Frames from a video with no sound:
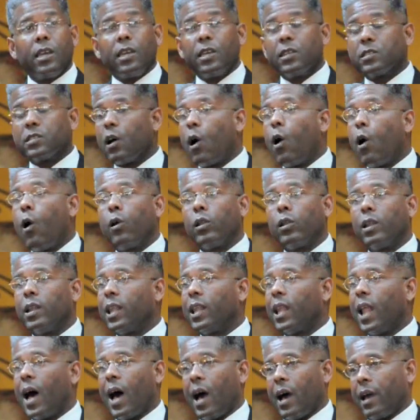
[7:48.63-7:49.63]
is all a
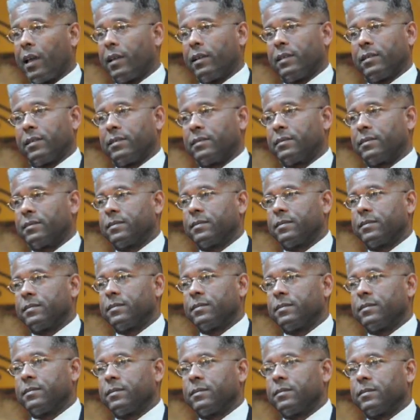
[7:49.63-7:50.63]
lie.
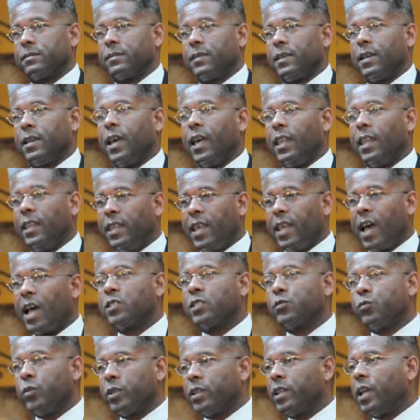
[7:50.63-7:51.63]
And
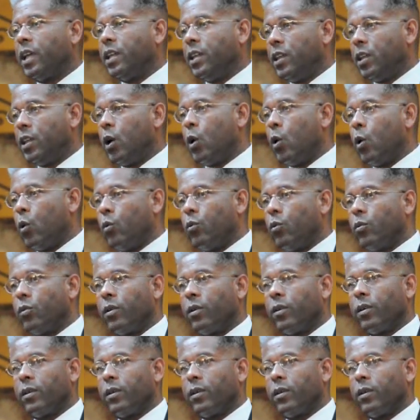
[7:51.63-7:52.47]
that's what they know